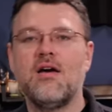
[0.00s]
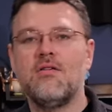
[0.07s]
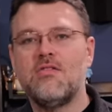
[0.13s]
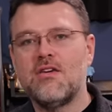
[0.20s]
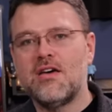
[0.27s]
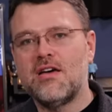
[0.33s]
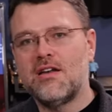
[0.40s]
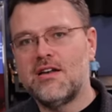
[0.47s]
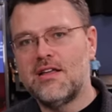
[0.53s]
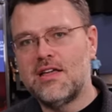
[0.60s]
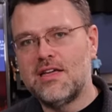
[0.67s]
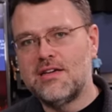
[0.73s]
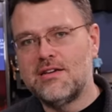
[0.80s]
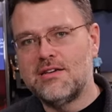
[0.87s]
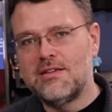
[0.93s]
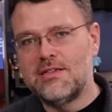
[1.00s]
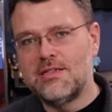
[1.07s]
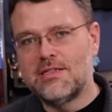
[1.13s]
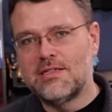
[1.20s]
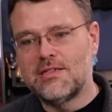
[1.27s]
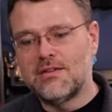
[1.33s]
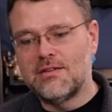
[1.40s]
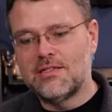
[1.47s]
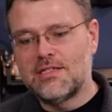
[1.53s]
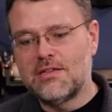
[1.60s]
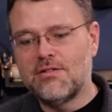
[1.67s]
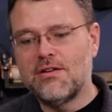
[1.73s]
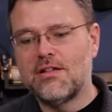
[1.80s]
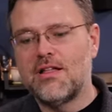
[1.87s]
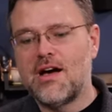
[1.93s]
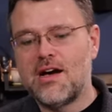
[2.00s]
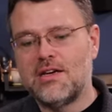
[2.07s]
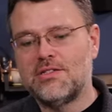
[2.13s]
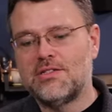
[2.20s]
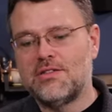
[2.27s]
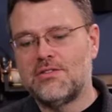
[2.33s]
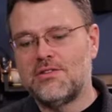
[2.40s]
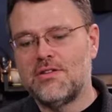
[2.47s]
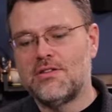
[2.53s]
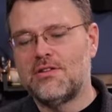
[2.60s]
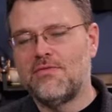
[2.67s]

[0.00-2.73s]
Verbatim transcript: that is serialized to the